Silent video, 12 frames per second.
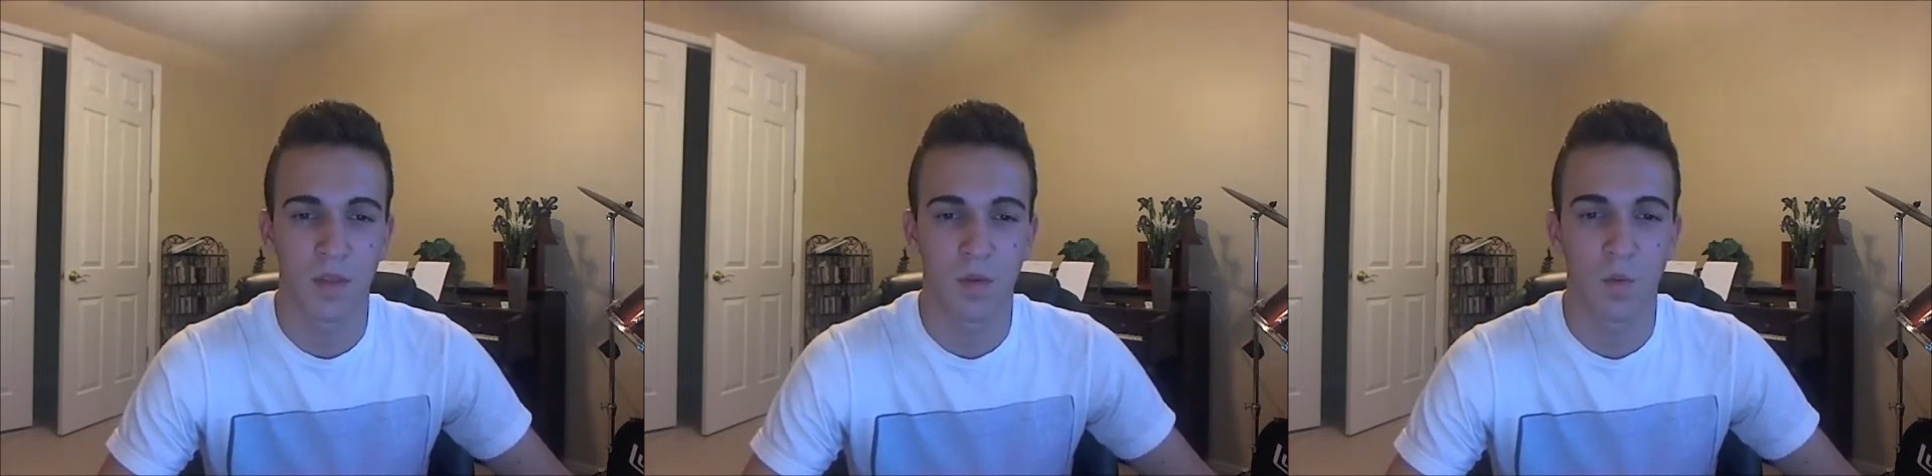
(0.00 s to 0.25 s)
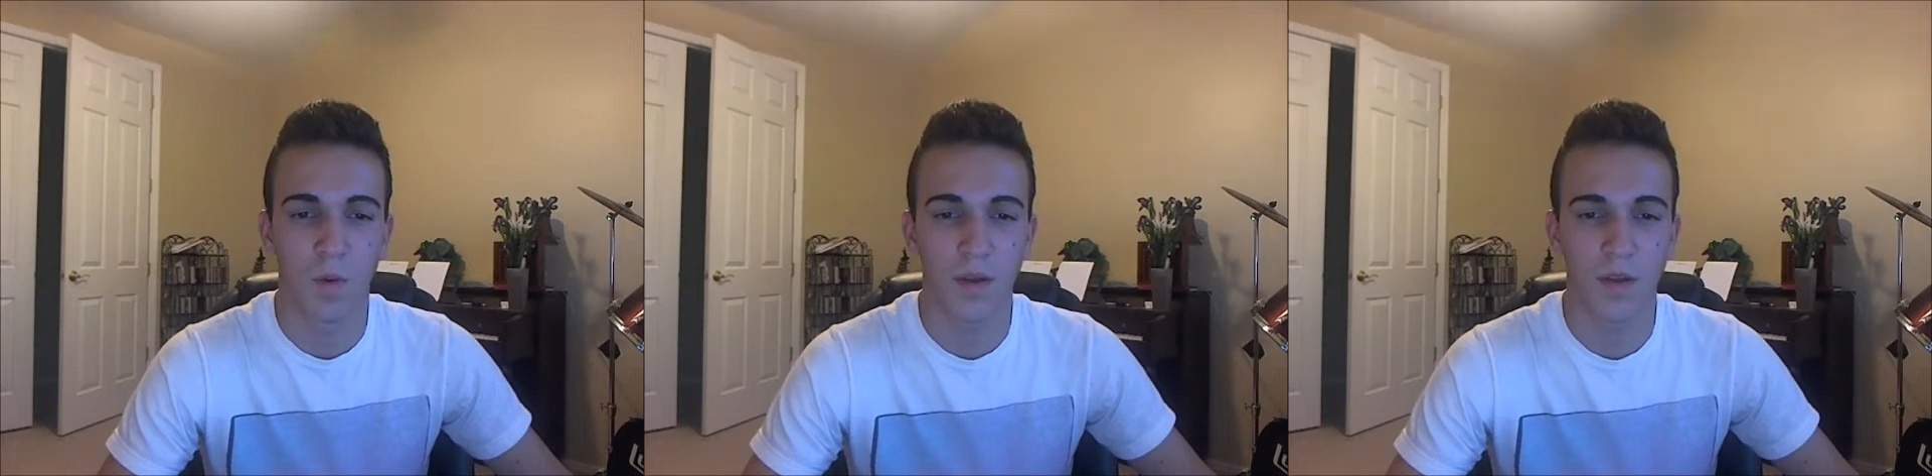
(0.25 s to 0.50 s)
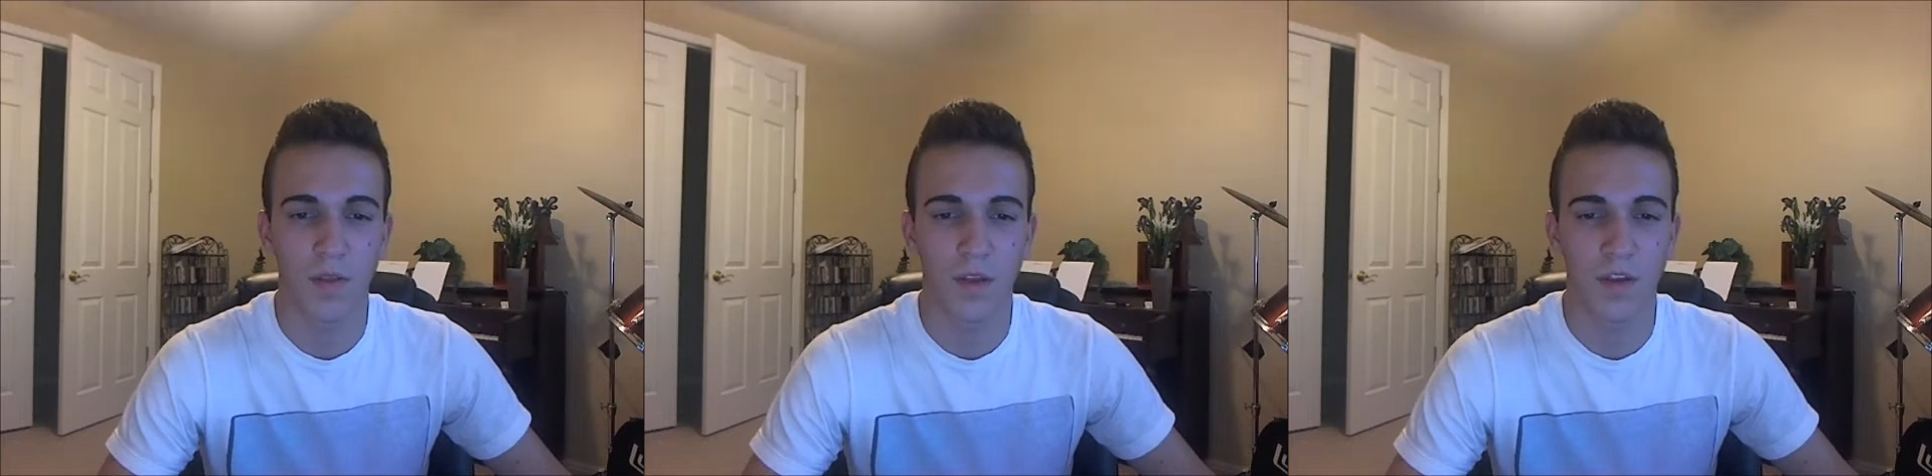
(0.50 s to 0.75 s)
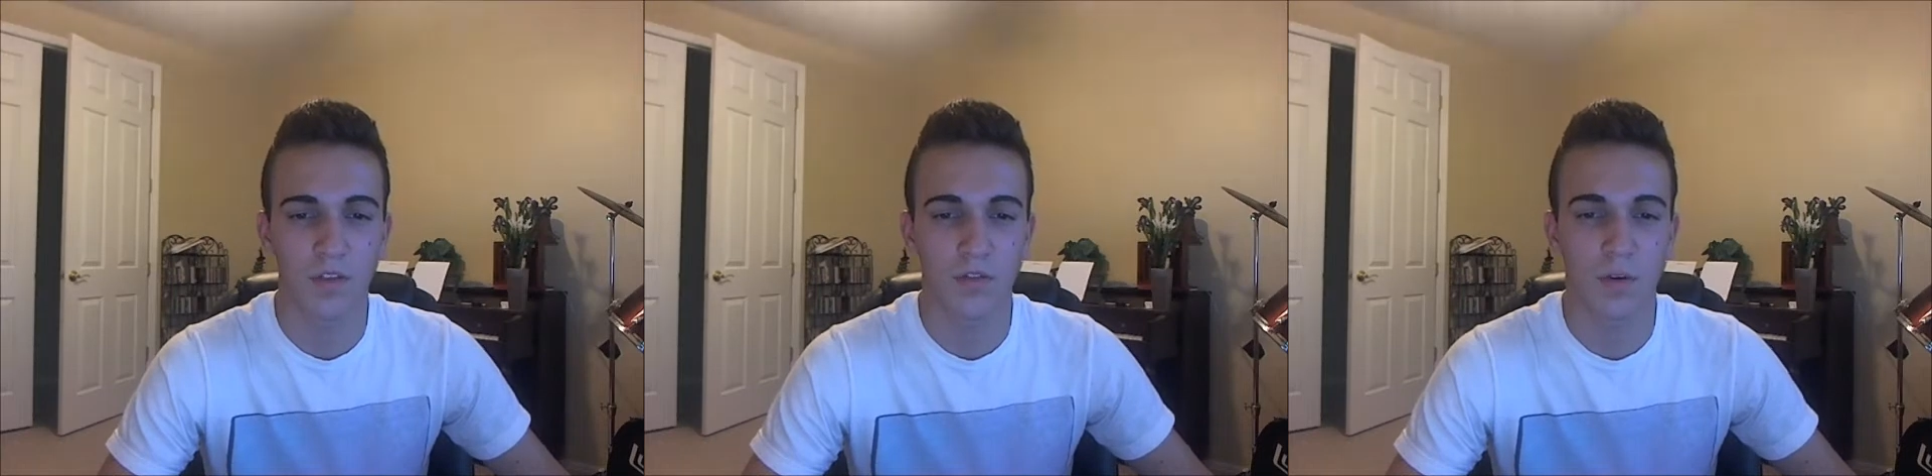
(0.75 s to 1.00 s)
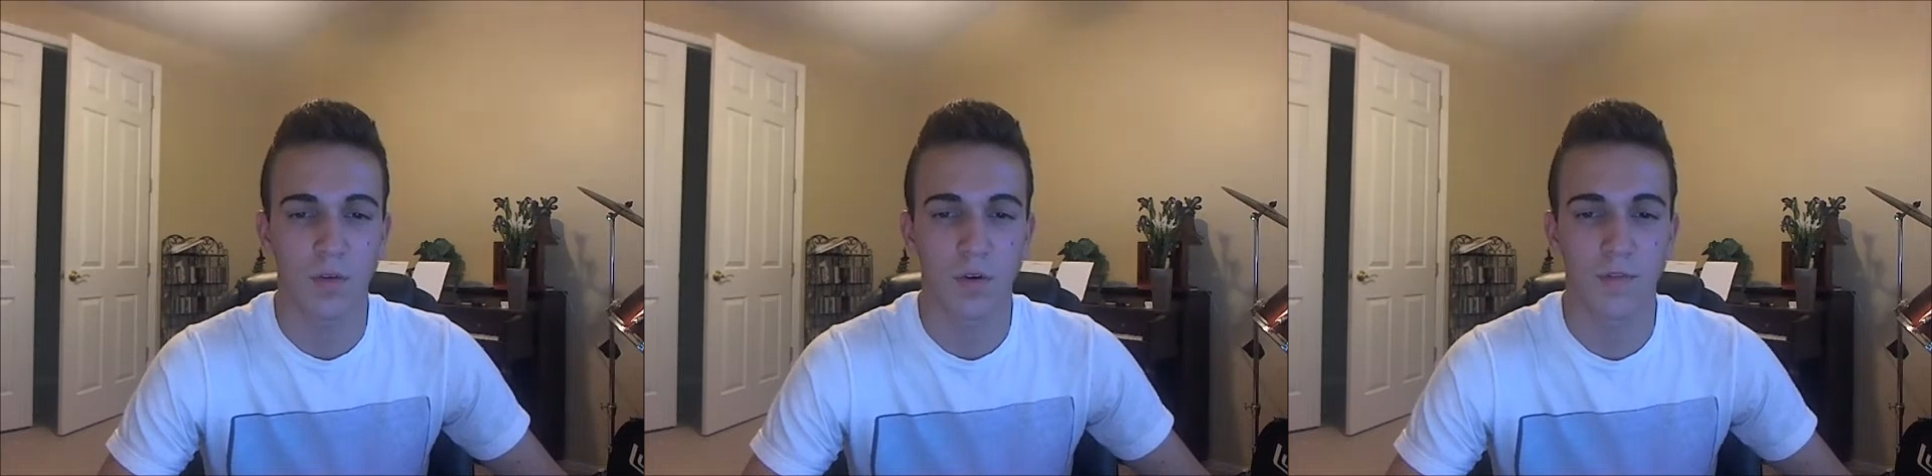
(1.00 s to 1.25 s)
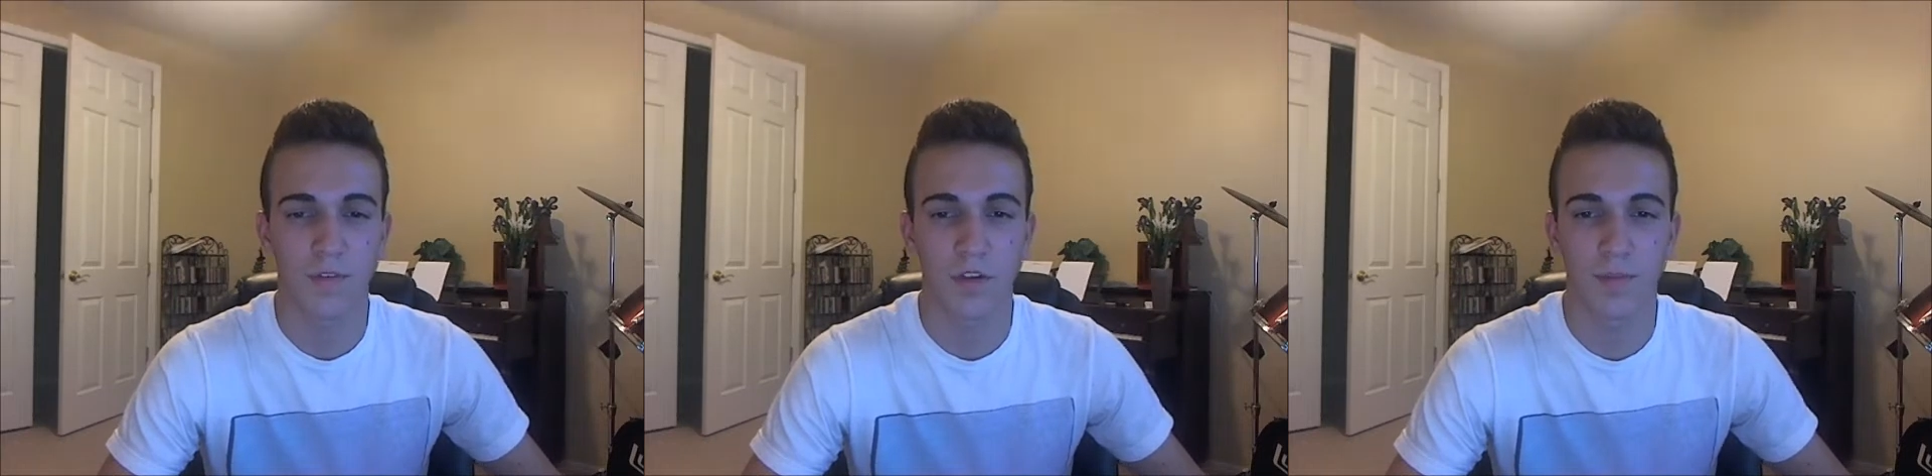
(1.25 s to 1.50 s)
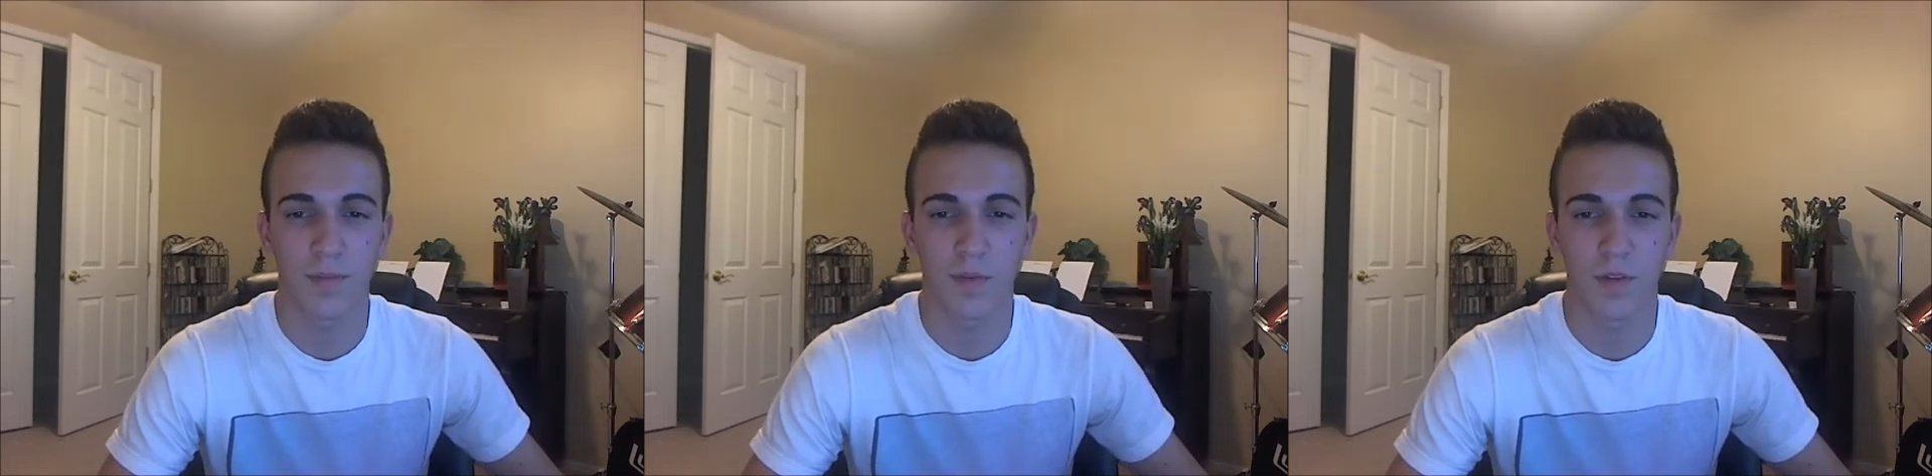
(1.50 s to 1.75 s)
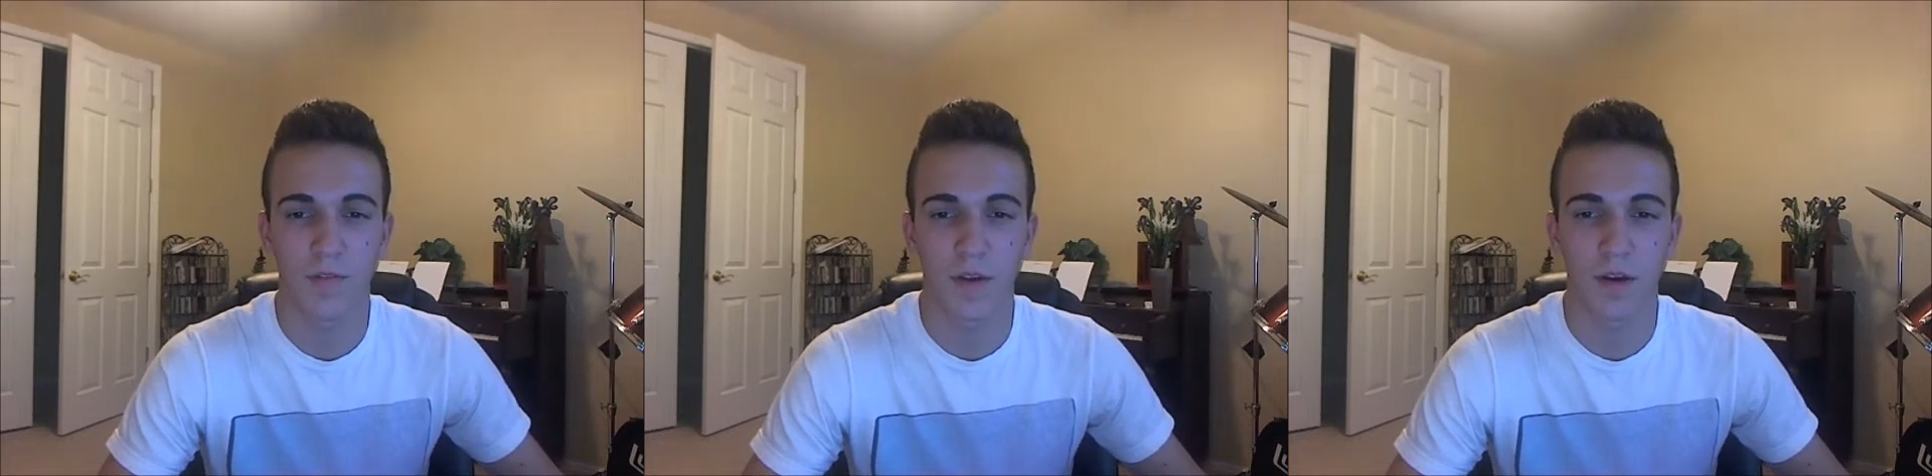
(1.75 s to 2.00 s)
What you think is normal fills me
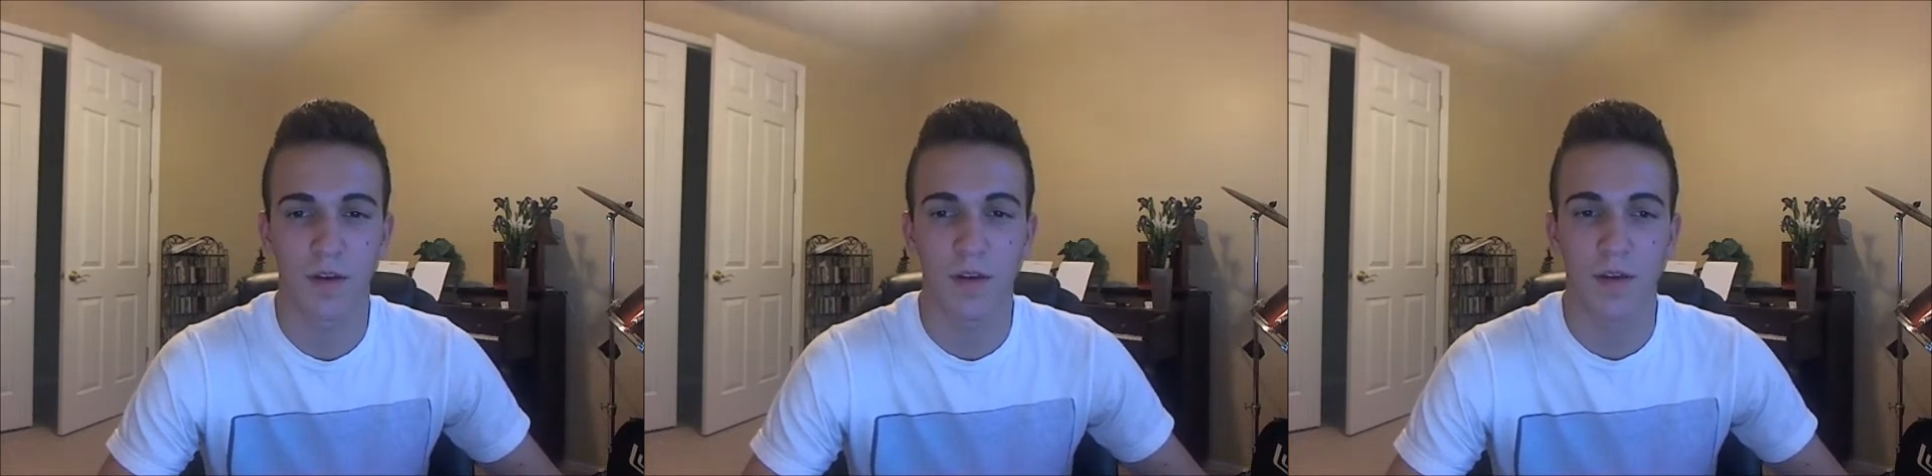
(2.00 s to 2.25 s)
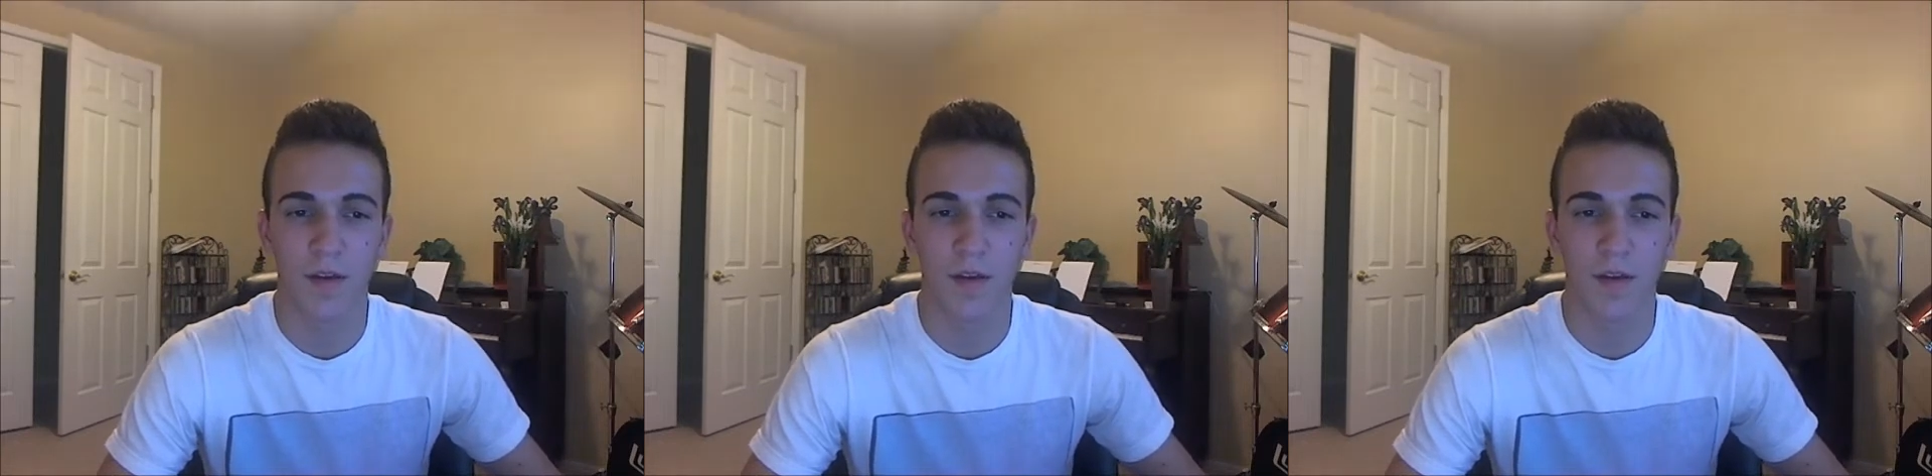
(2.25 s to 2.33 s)
with fear.